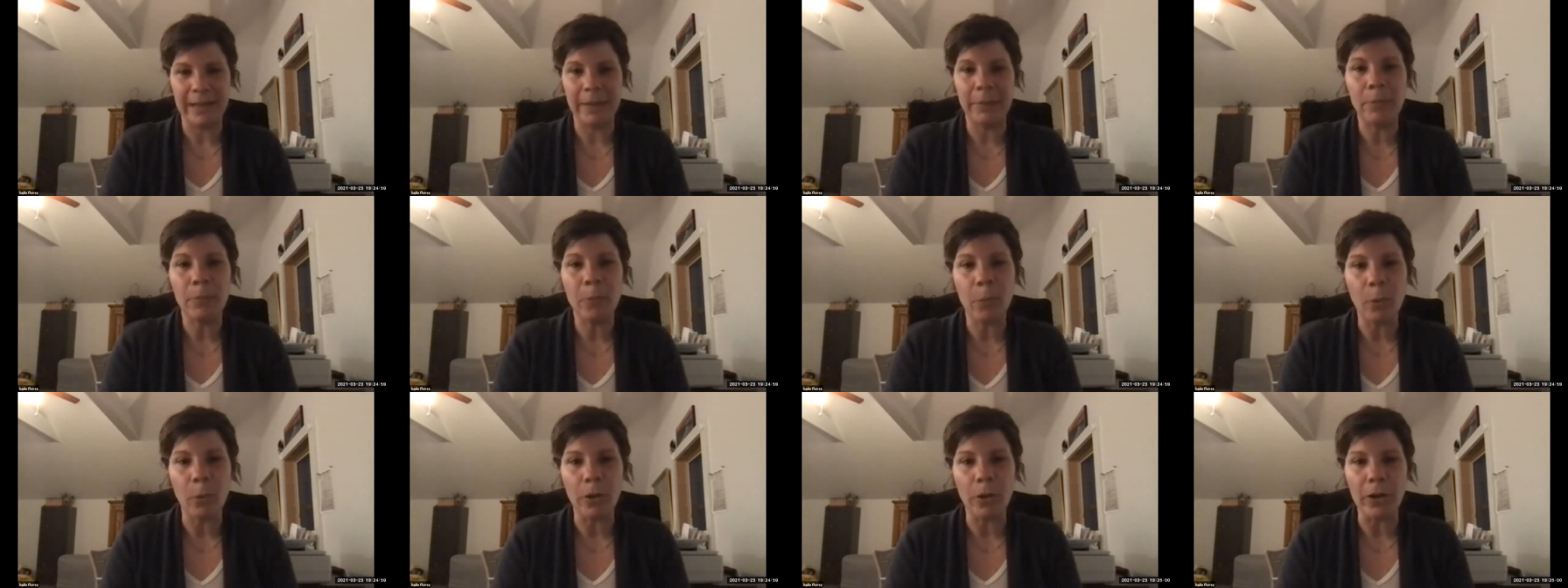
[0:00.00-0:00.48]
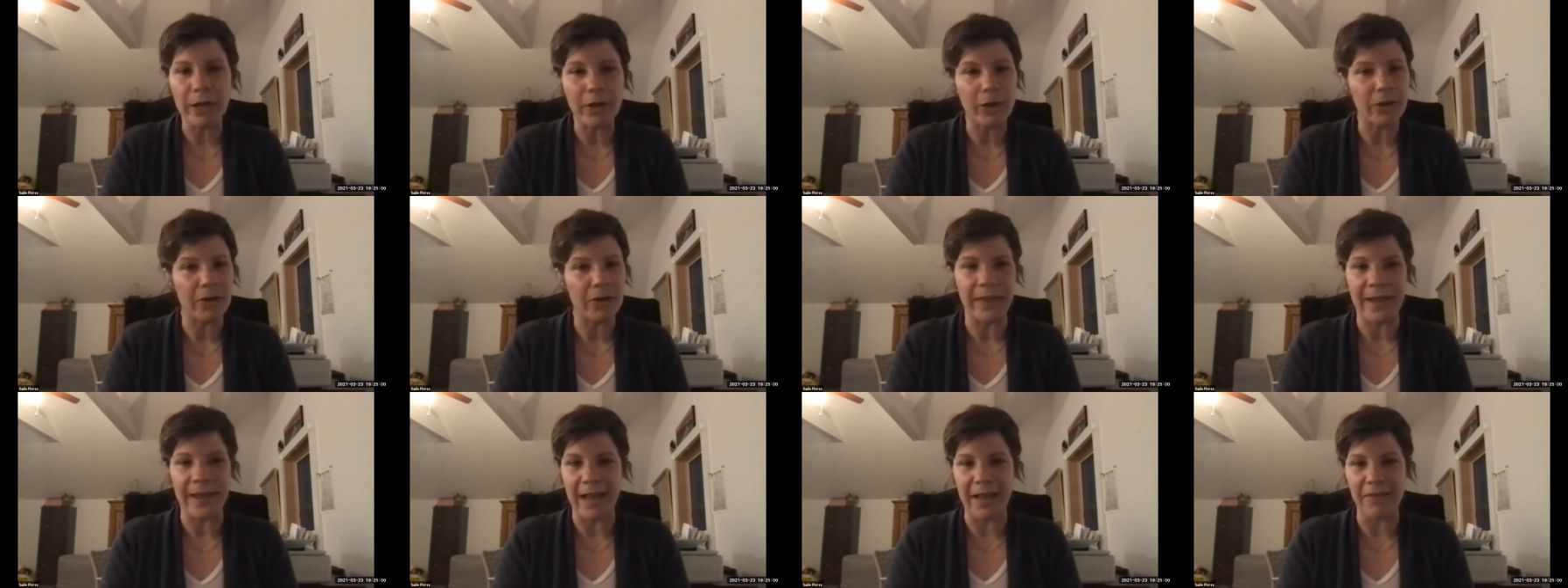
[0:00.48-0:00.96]
imported
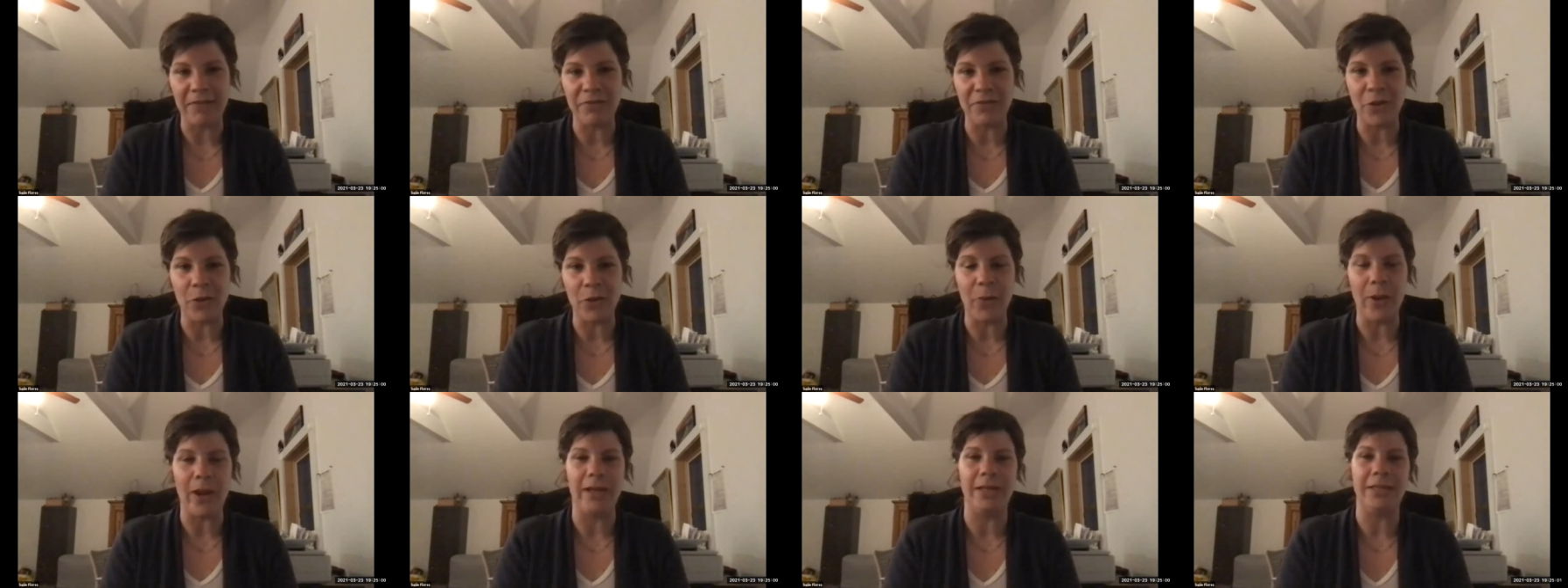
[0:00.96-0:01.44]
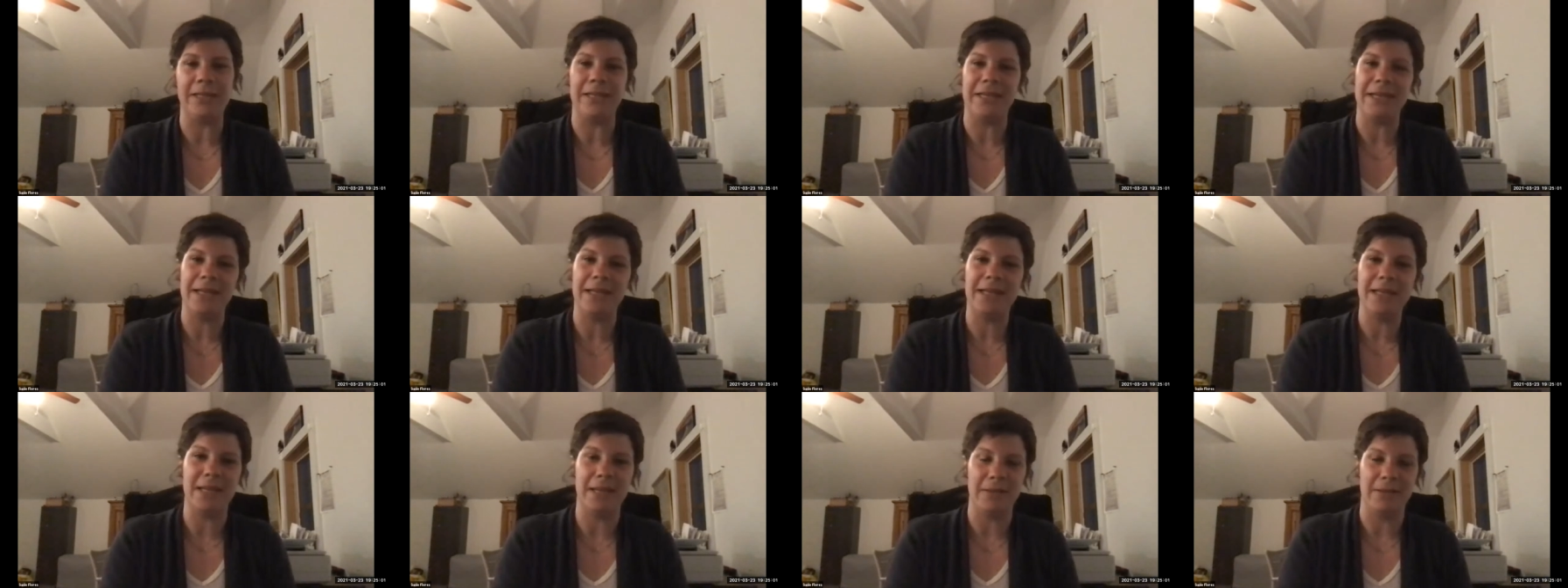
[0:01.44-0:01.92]
or they have no
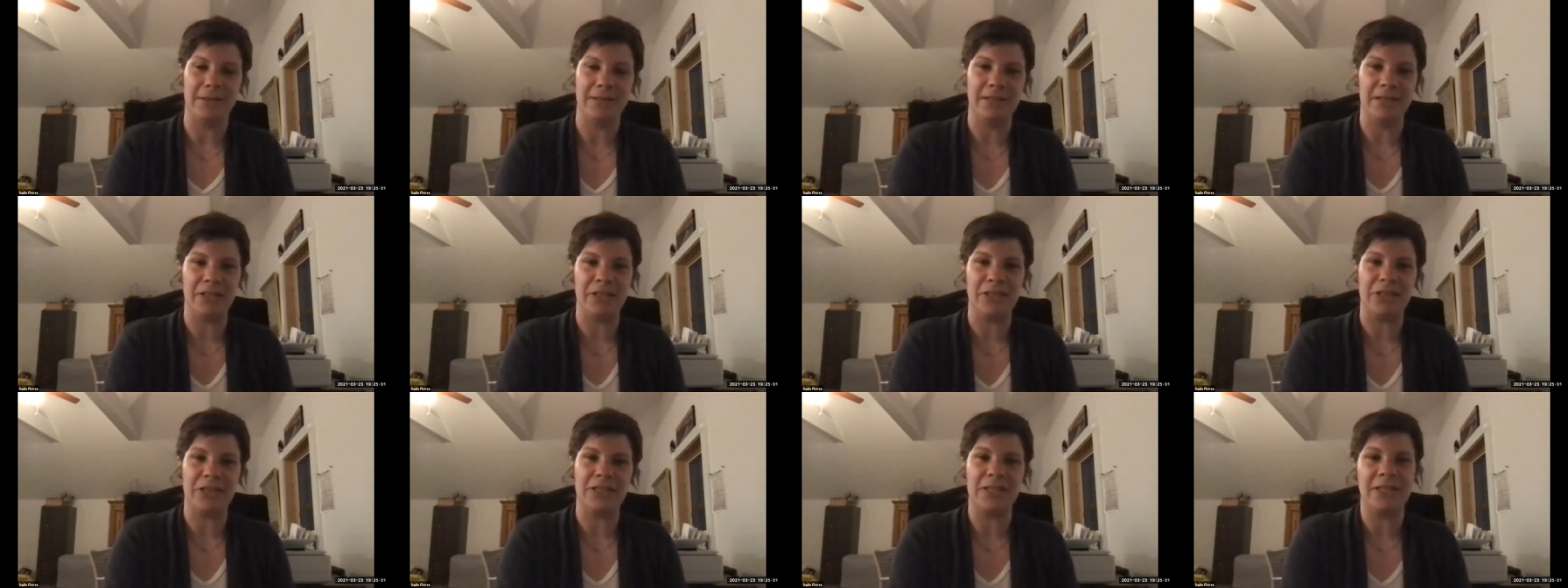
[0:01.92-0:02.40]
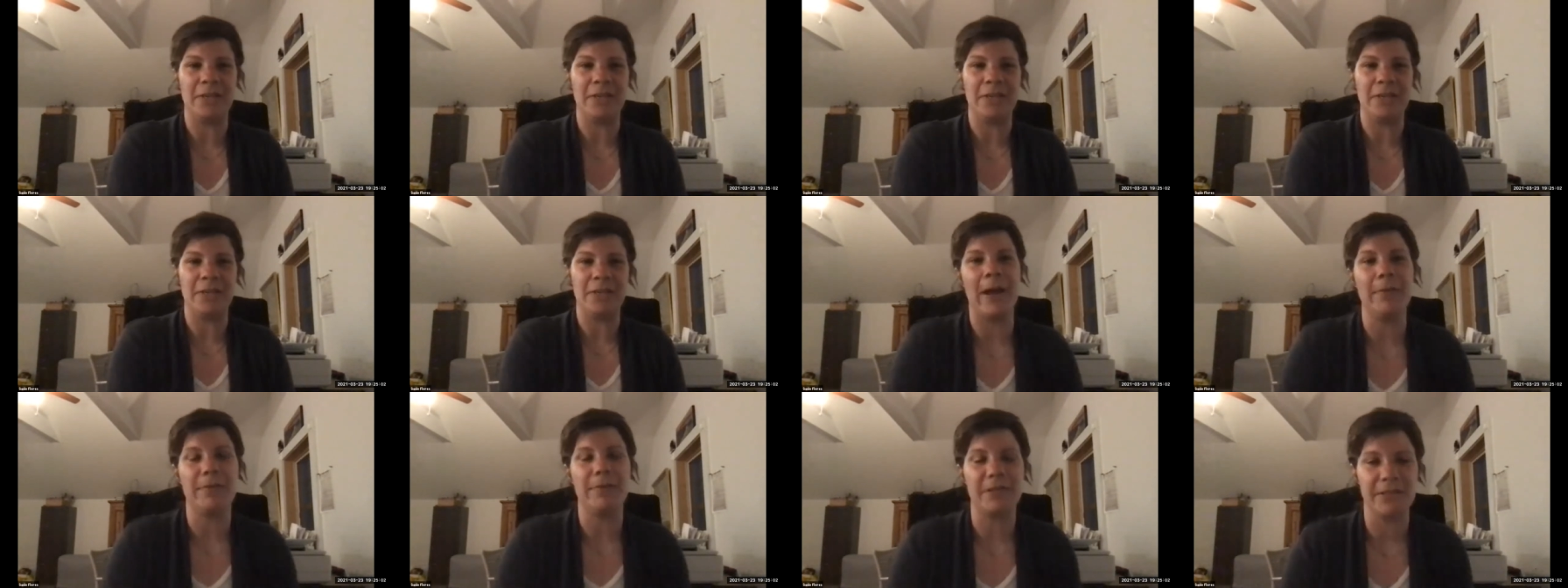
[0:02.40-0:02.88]
idea, then suggesting
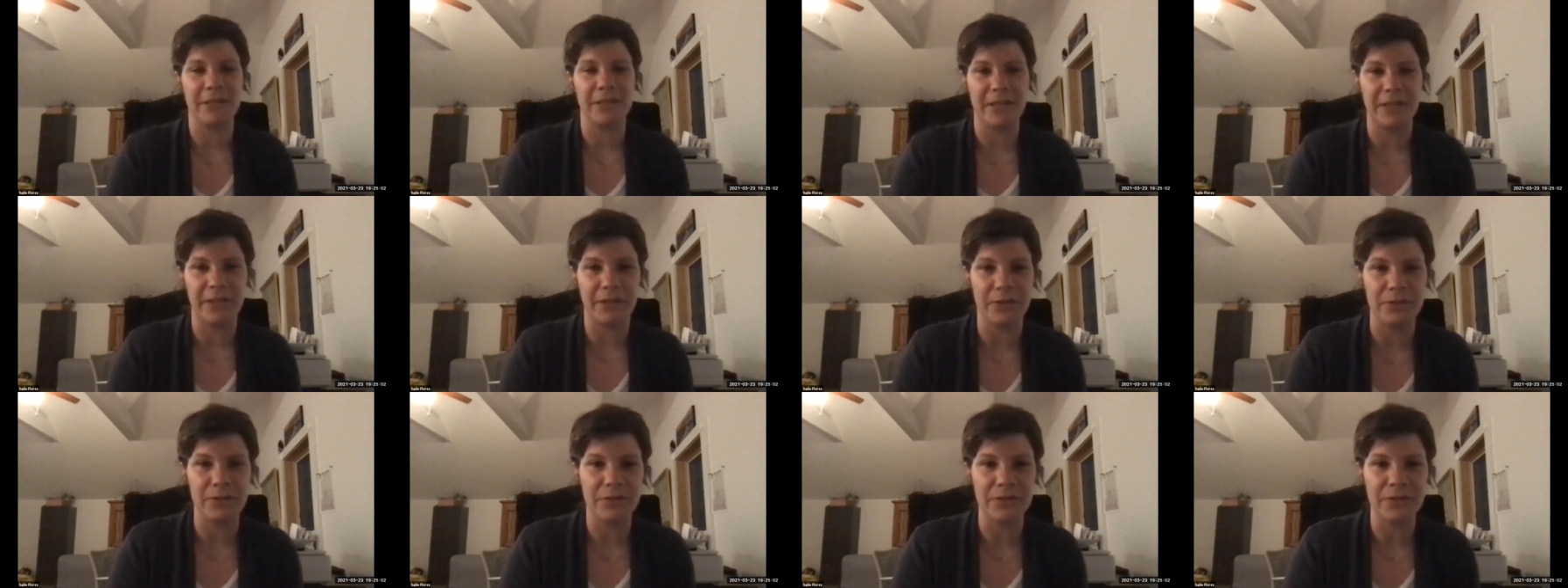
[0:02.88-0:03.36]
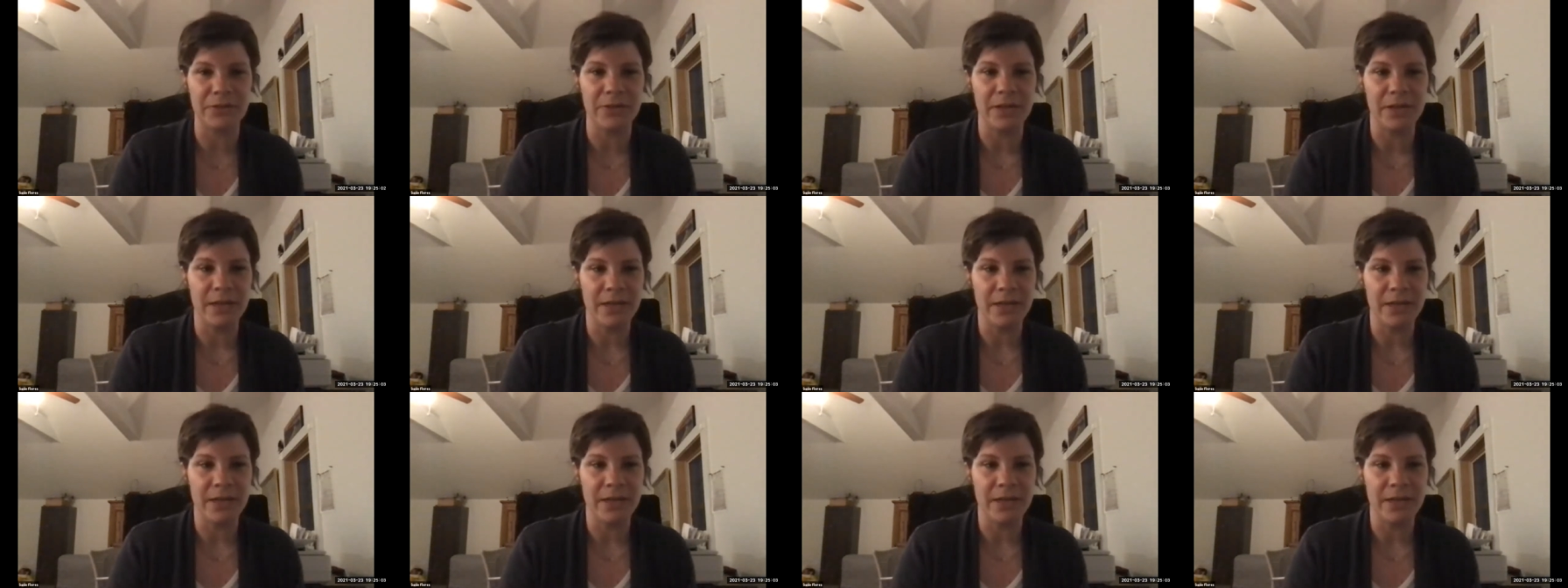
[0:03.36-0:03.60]
perhaps that they use